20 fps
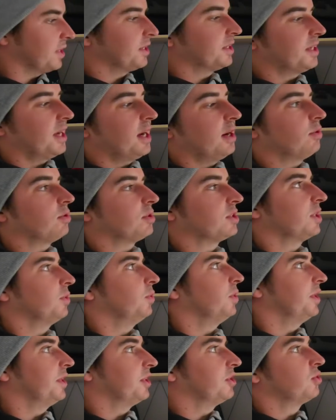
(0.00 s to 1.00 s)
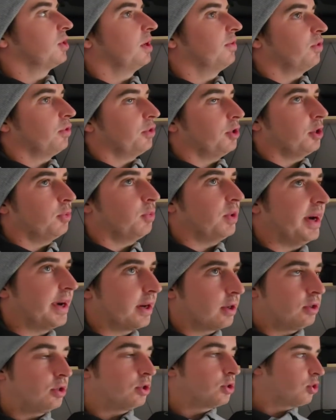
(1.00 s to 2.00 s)
this house, I wanted to have a room where I
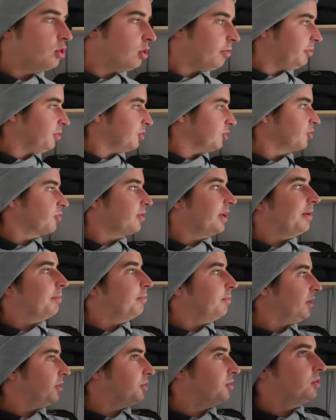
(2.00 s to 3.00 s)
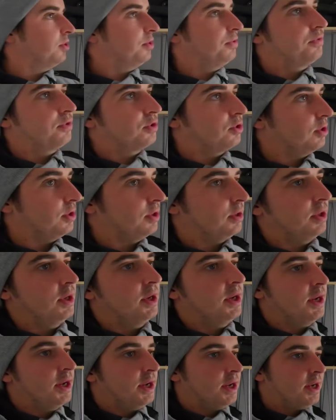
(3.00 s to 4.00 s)
could just come and just grab my stuff, so
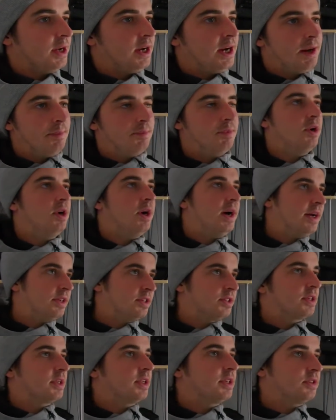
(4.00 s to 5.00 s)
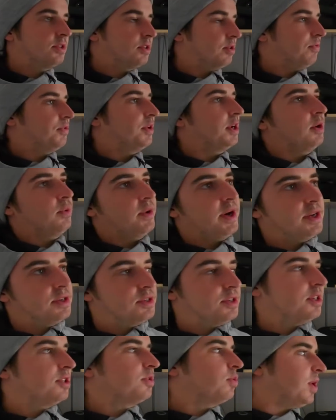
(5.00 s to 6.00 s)
I'm not asking Sophia, where's
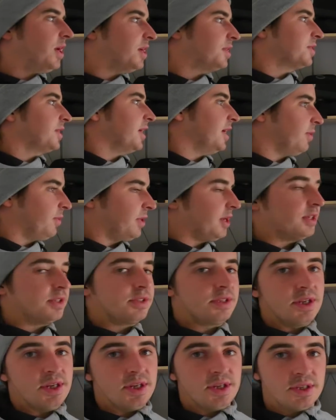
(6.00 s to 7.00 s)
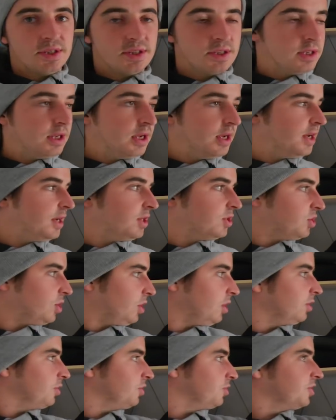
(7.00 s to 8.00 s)
this, where's that, where's this. It's
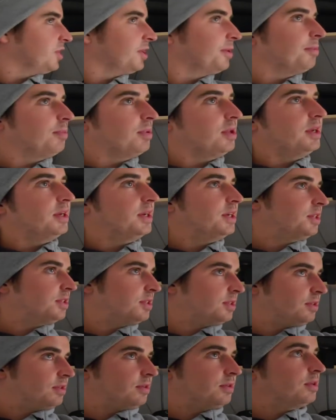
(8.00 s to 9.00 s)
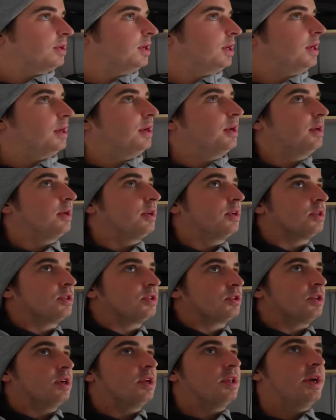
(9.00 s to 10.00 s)
all just in place, and
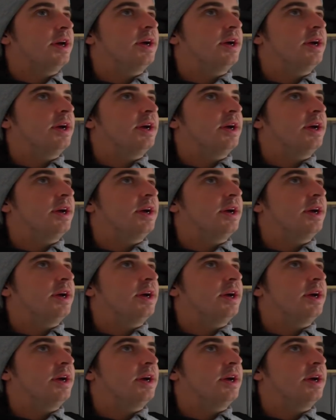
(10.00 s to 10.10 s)
Store